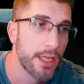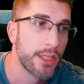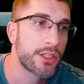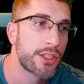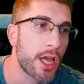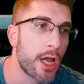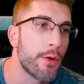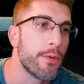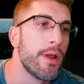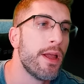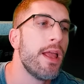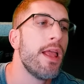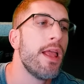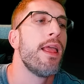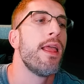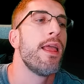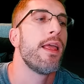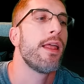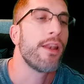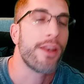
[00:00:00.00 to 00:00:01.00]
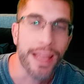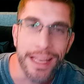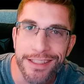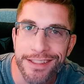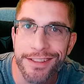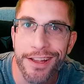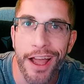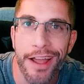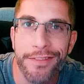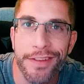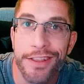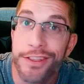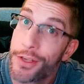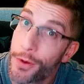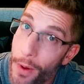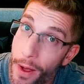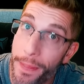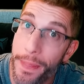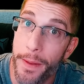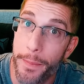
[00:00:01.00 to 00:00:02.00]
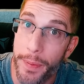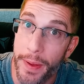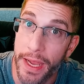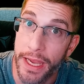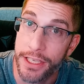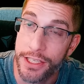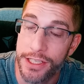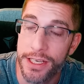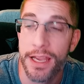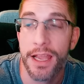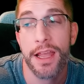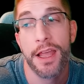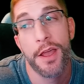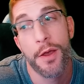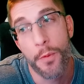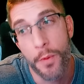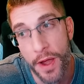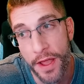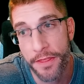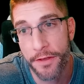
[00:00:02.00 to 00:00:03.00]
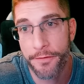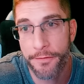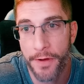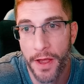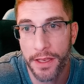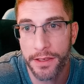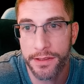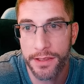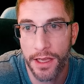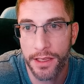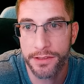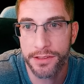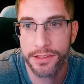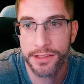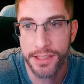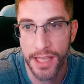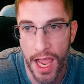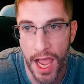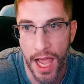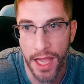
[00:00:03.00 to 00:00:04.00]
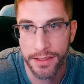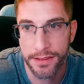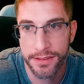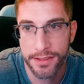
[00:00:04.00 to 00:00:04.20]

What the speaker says: So let's dive into on the pitch, where the fun does start.